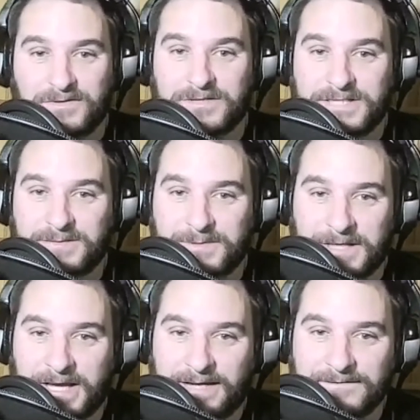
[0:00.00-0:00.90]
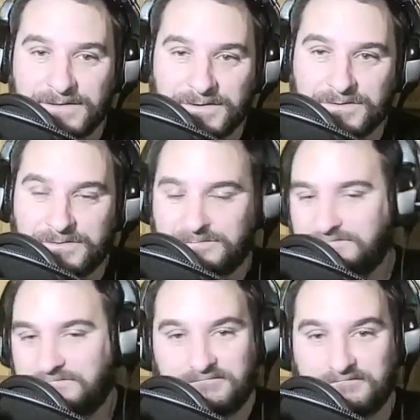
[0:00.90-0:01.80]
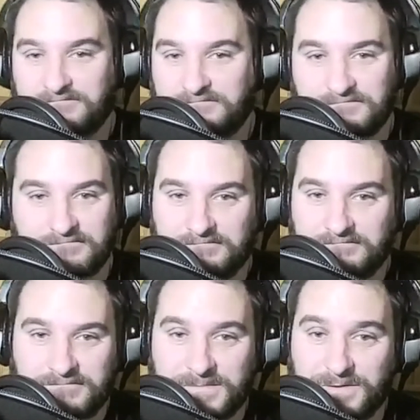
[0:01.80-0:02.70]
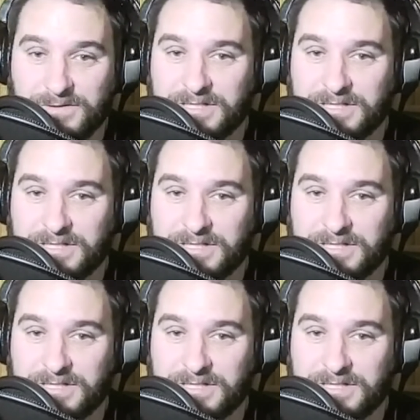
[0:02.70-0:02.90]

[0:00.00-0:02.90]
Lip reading: it deep when you have to. He's